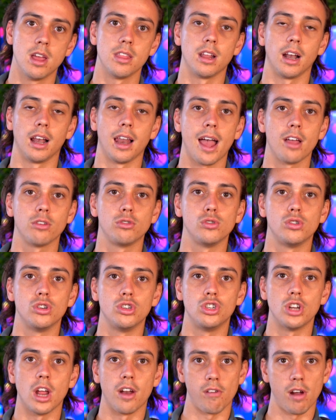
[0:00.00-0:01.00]
that allows you to
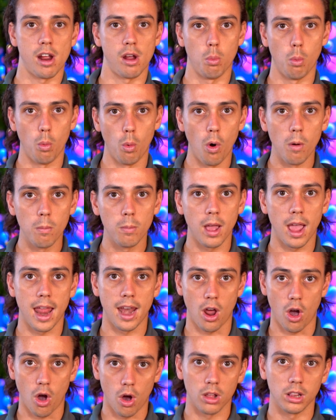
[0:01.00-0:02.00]
generate warm
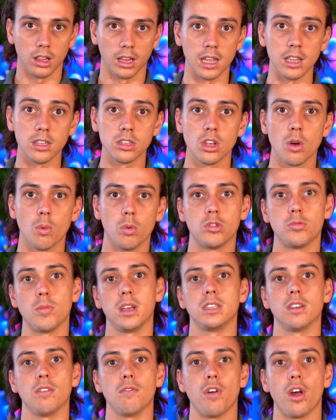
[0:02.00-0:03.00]
and hot leads, which
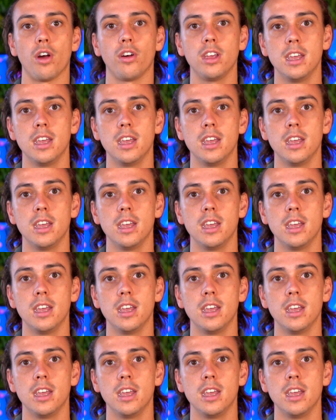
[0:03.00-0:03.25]
makes it very